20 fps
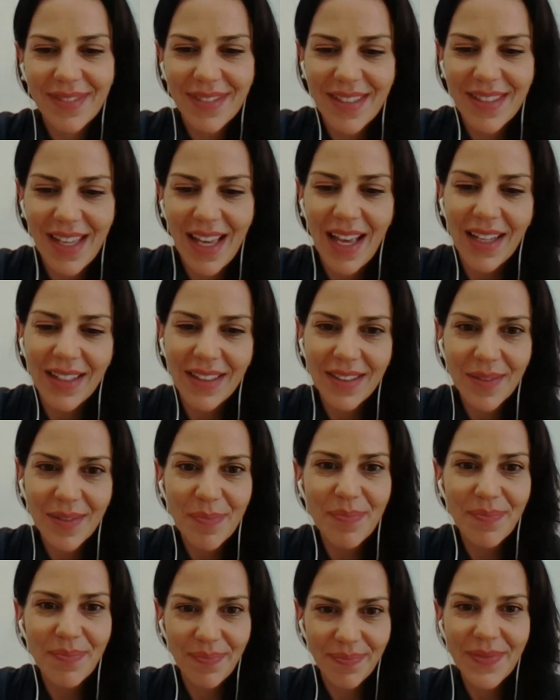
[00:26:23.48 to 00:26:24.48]
sad
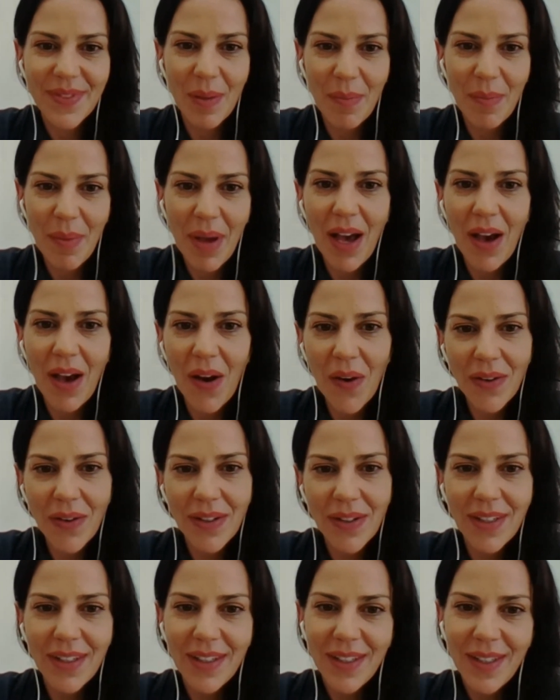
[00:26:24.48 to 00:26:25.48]
somehow,
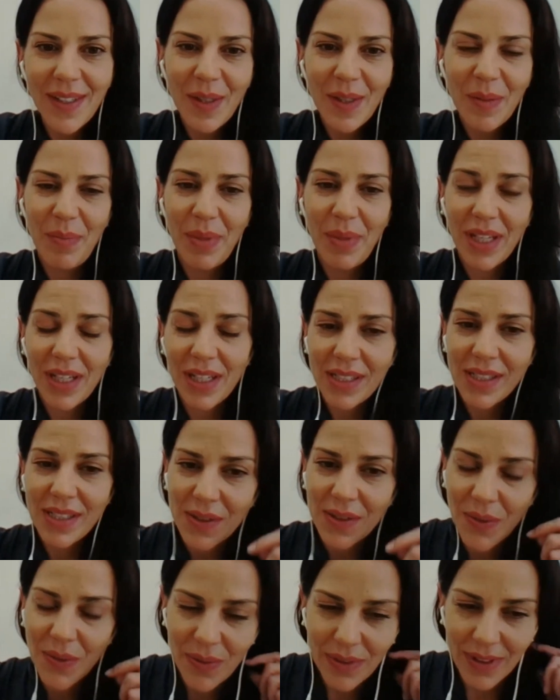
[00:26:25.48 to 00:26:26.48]

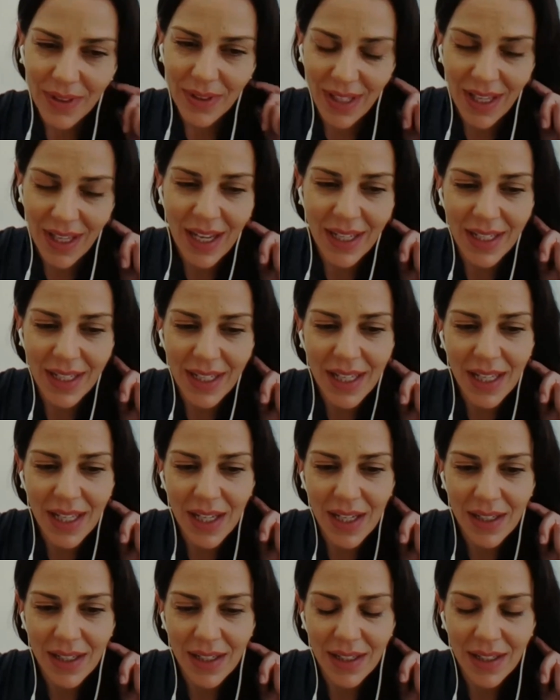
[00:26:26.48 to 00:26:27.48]
because the
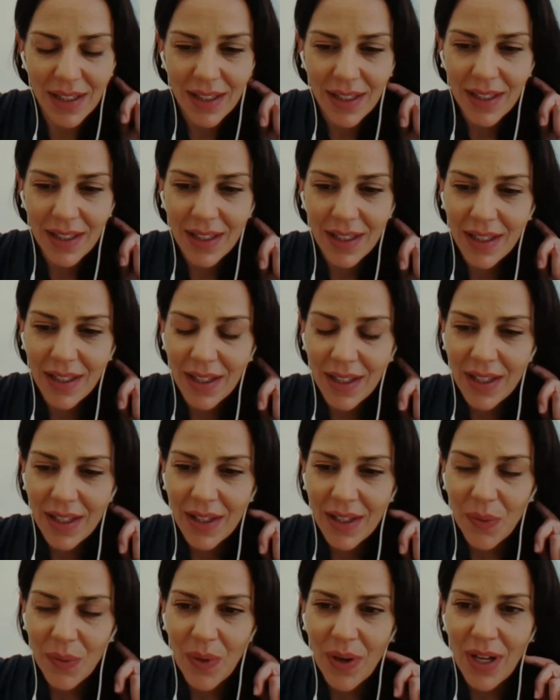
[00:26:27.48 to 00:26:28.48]
idea
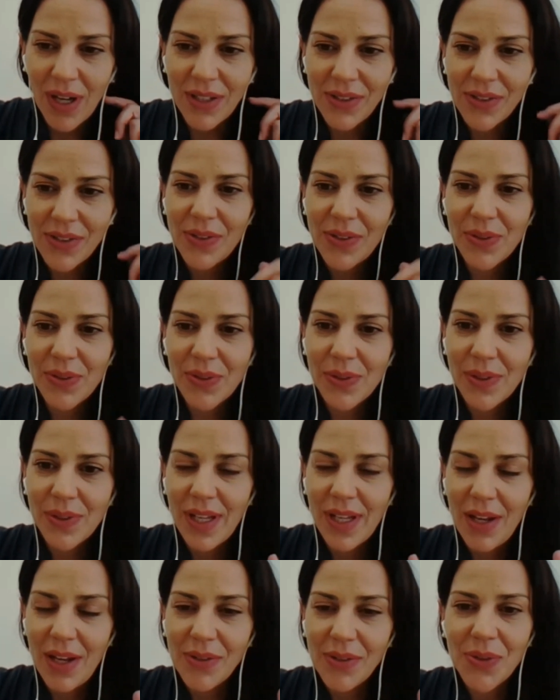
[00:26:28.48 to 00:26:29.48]
was to
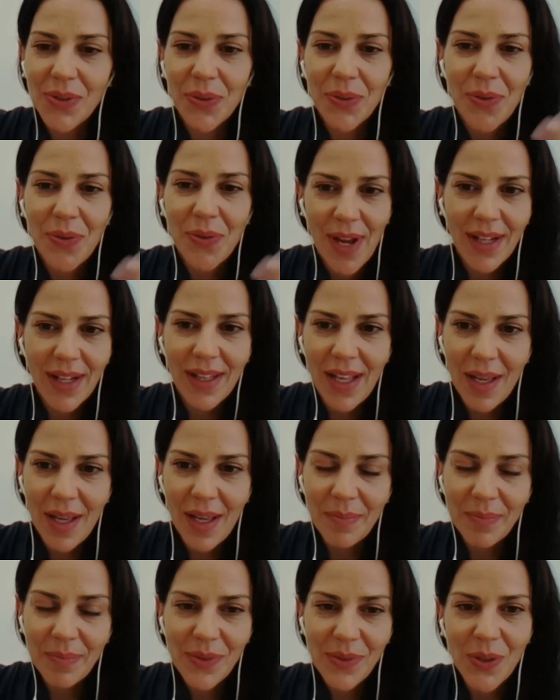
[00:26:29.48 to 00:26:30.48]
also train
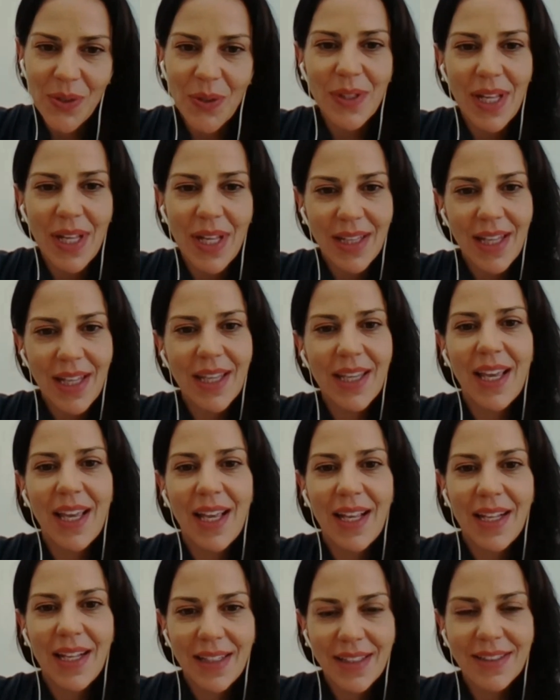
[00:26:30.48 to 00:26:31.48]
them so then they
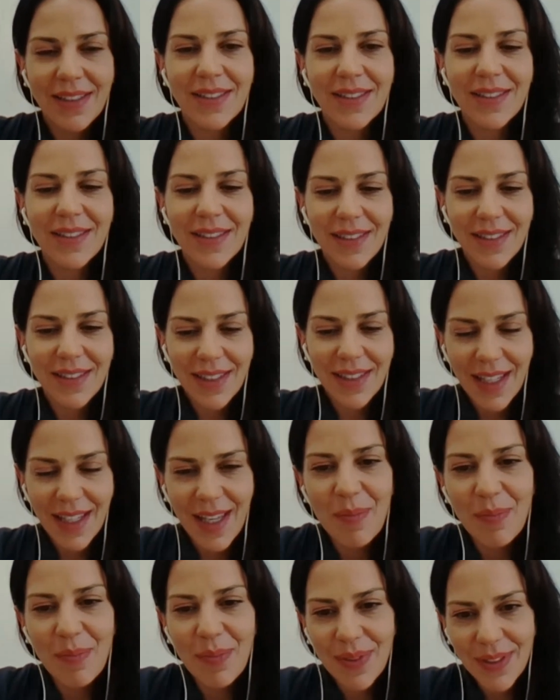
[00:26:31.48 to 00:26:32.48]
can
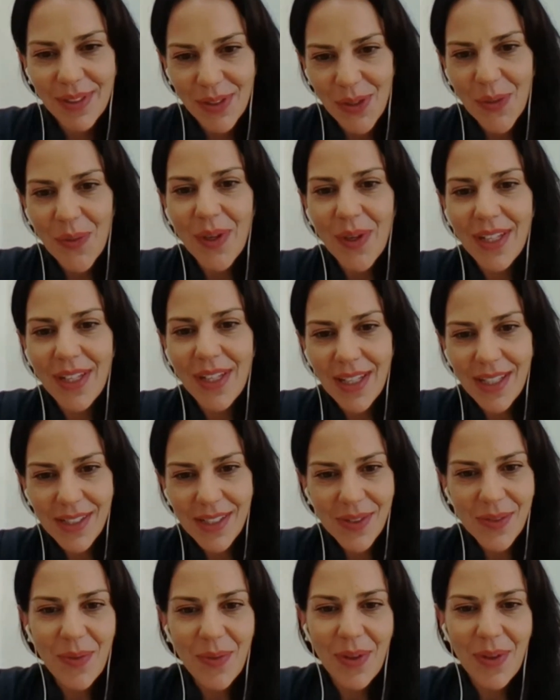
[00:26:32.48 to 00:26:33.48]
keep doing
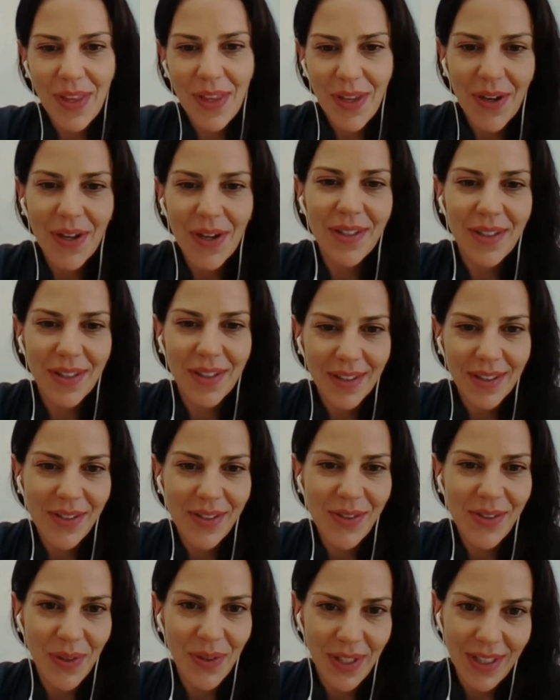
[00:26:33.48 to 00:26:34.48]
this with the other
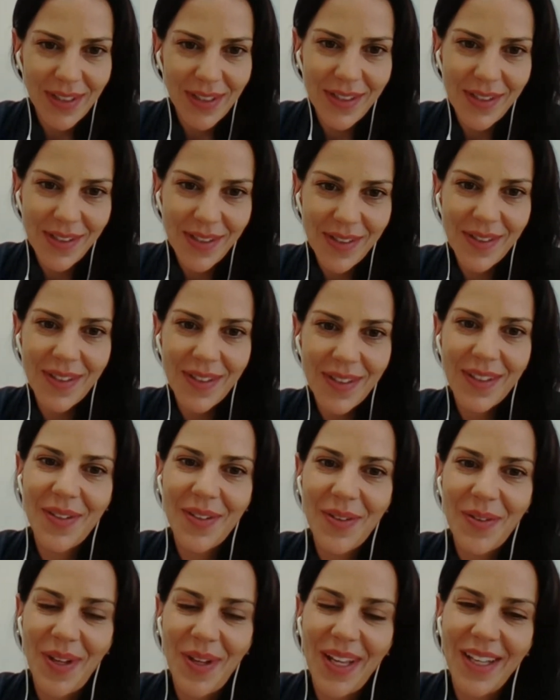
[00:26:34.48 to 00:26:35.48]
students,
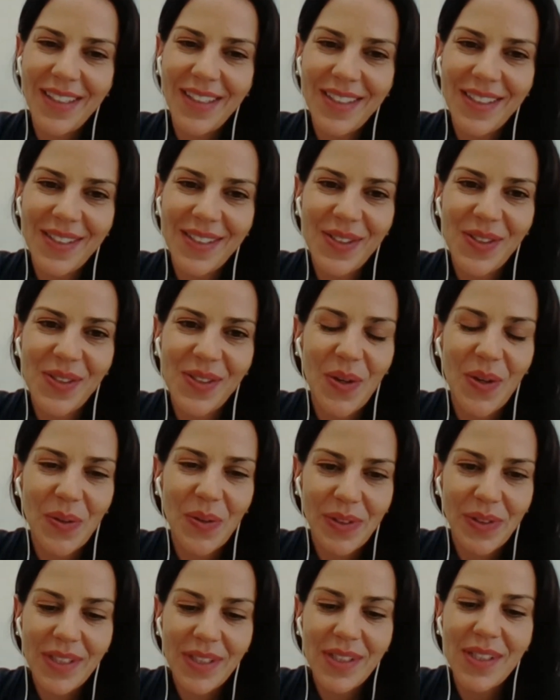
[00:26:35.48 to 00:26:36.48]
right?
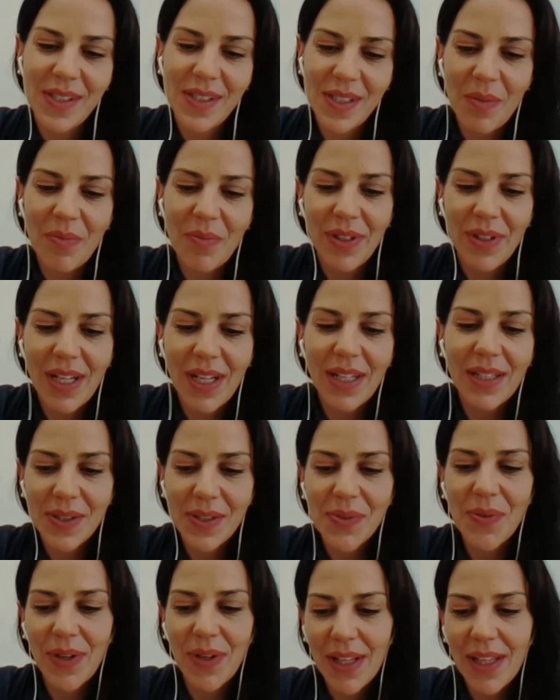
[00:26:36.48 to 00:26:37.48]
So this is something that
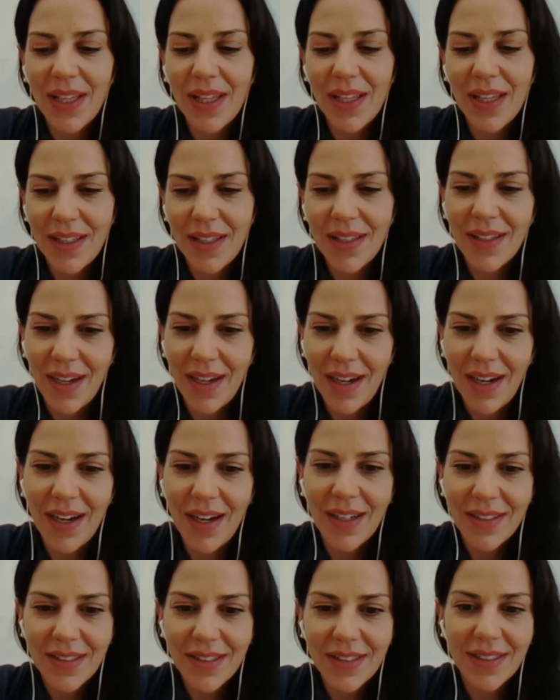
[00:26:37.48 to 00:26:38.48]
is really
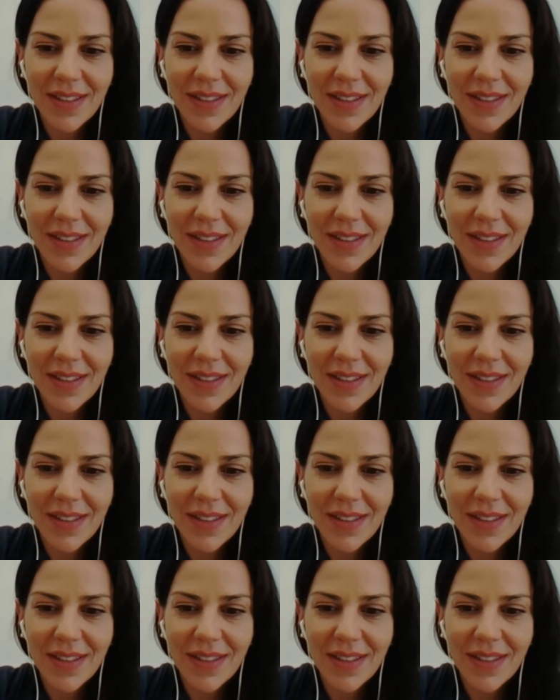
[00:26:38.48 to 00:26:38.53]
hard,